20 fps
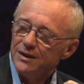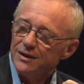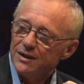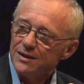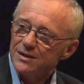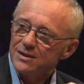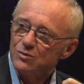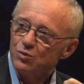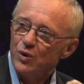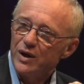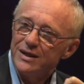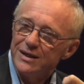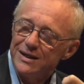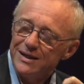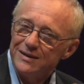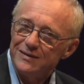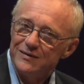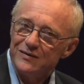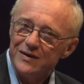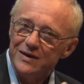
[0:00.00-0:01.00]
Yes, why
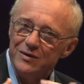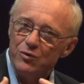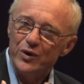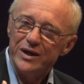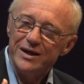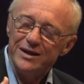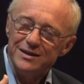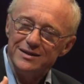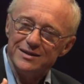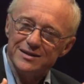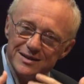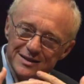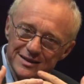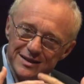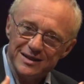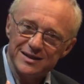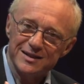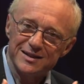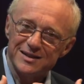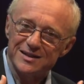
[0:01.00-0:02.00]
it in a way
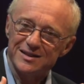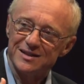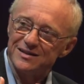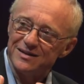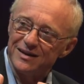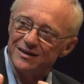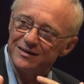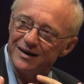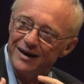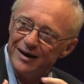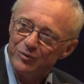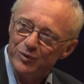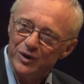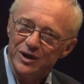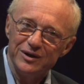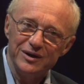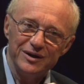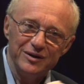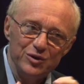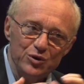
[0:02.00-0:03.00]
insists that I
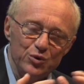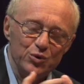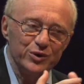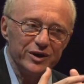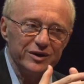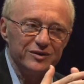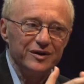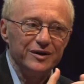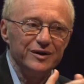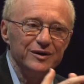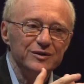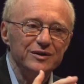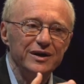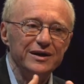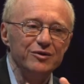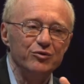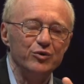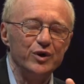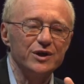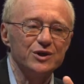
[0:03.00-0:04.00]
will look at her
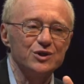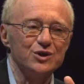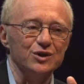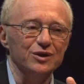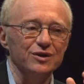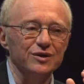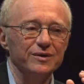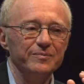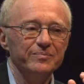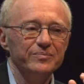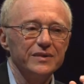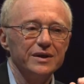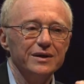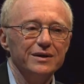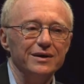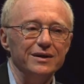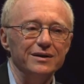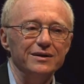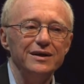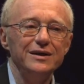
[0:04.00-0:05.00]
direction.
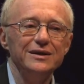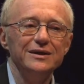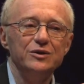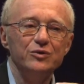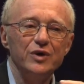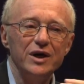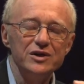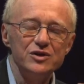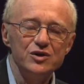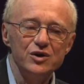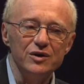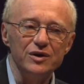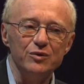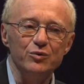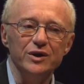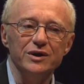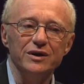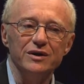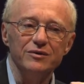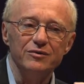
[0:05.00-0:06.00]
And then gradually,
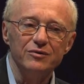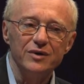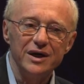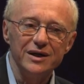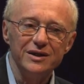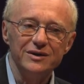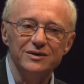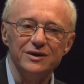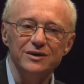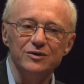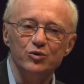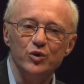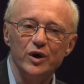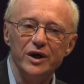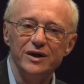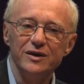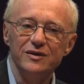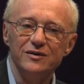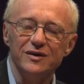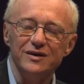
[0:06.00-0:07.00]
when I write and
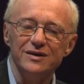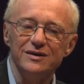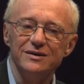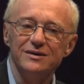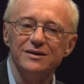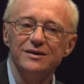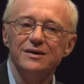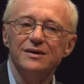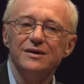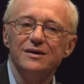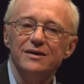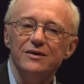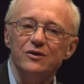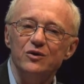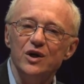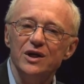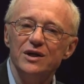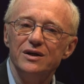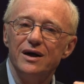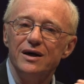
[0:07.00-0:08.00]
write, and
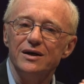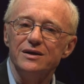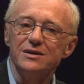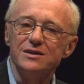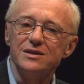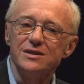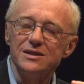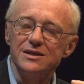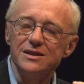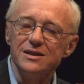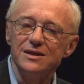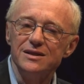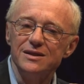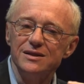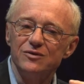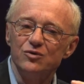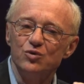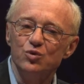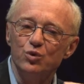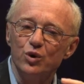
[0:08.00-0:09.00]
then I see
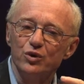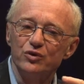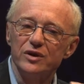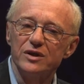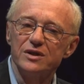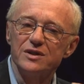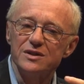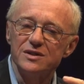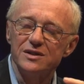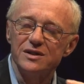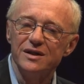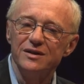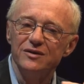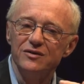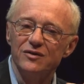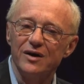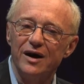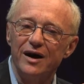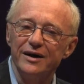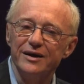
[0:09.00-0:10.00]
to what
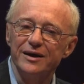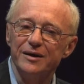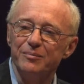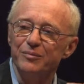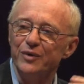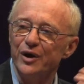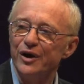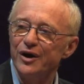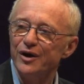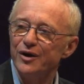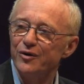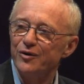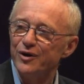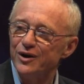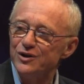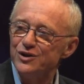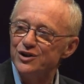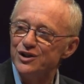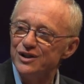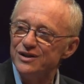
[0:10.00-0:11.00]
extent I am her
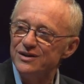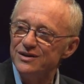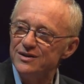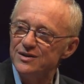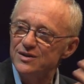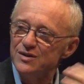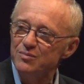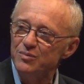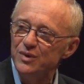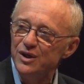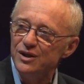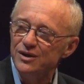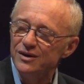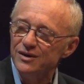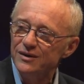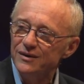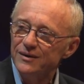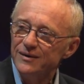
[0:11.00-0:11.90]
and she is me,